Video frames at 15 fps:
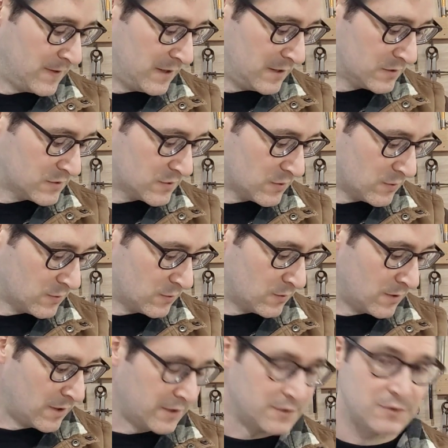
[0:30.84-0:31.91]
And
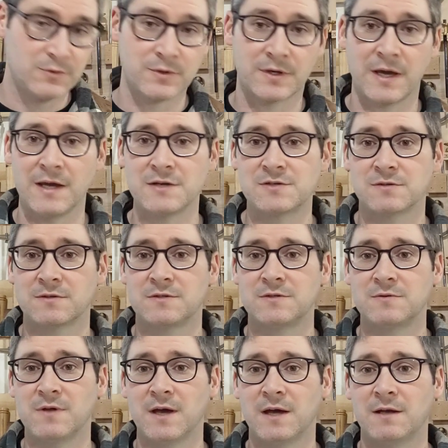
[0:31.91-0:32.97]
so I do occasionally
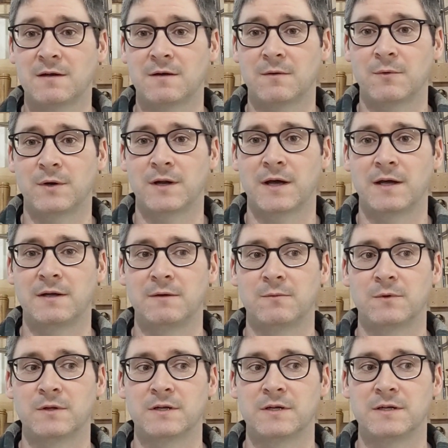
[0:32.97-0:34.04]
do that when I
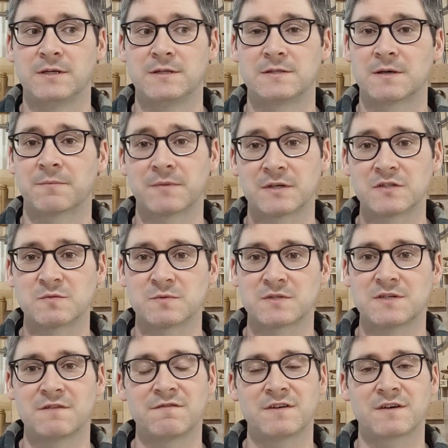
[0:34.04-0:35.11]
really need something
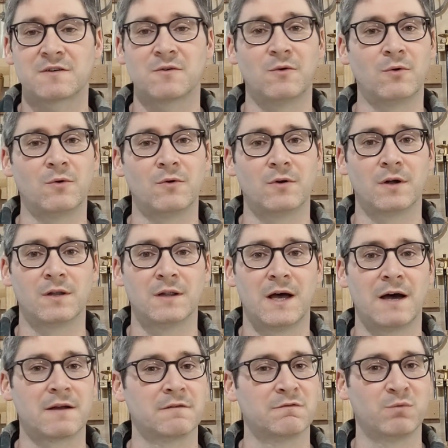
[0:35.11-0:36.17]
specific or a
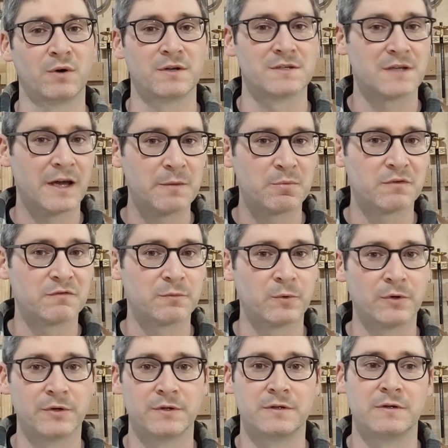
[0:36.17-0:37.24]
lot of one type of
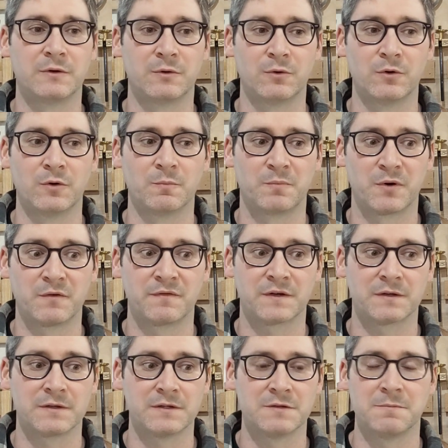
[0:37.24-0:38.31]
wood or
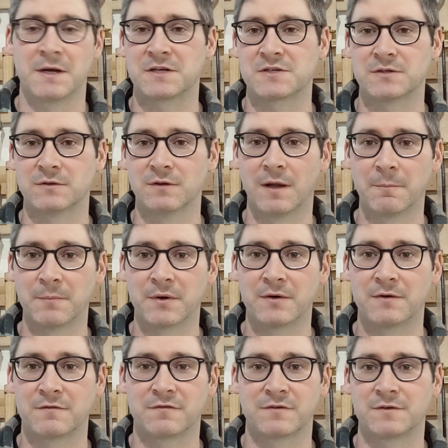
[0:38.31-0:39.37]
perfectly dimensional
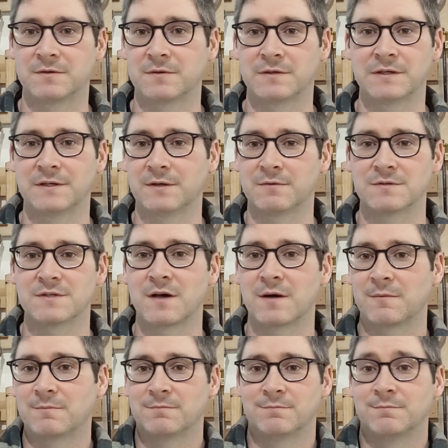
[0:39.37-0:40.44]
lumber for,
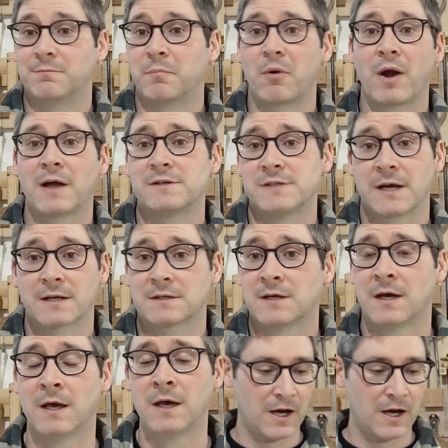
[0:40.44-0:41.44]
some project.